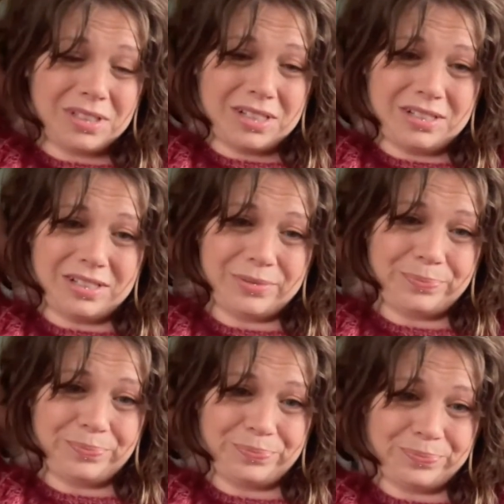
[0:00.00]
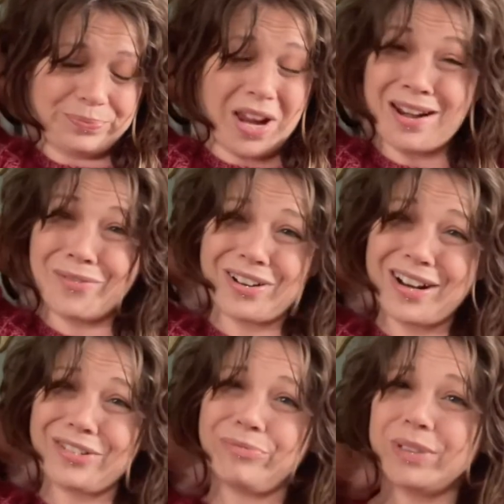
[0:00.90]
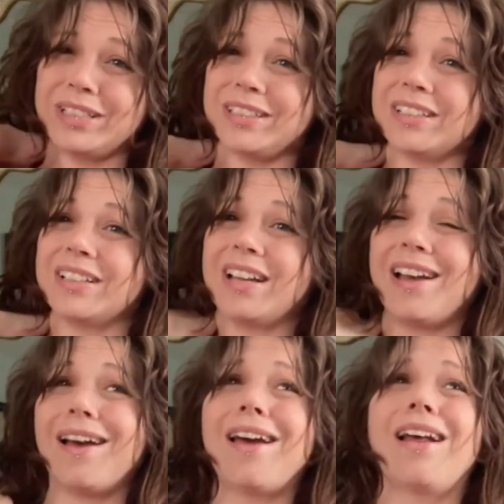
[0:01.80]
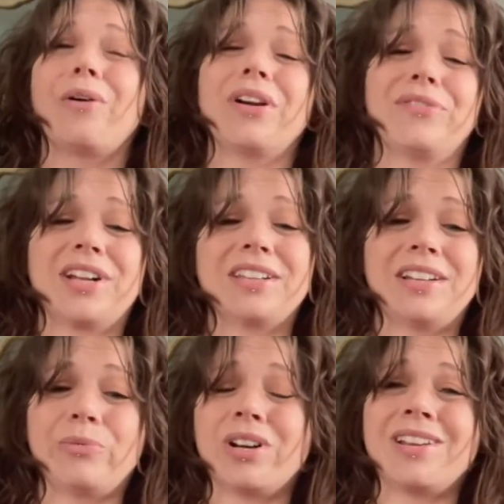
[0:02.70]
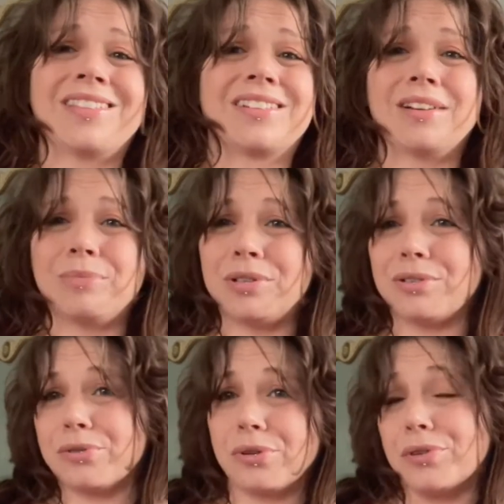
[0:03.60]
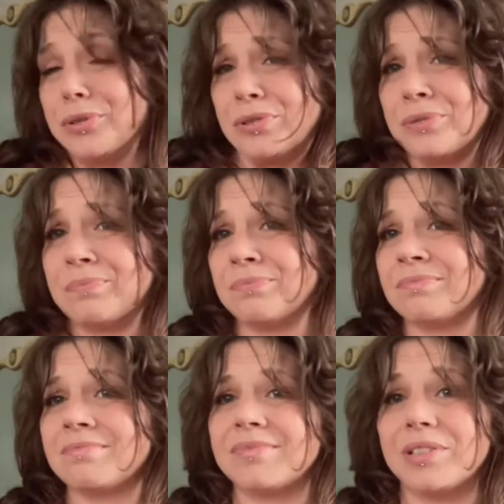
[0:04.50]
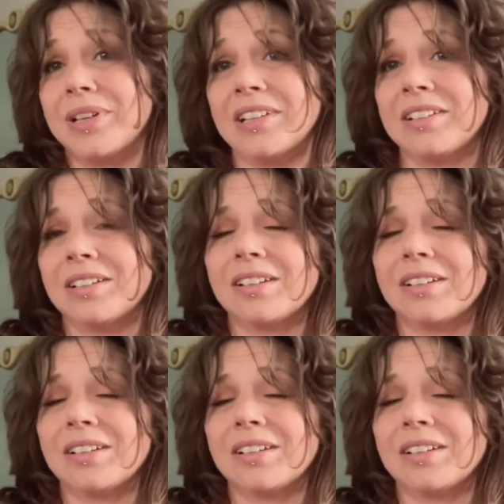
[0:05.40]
I never have been. And I quite frankly didn't want to take the time to do the short rows. So I didn't.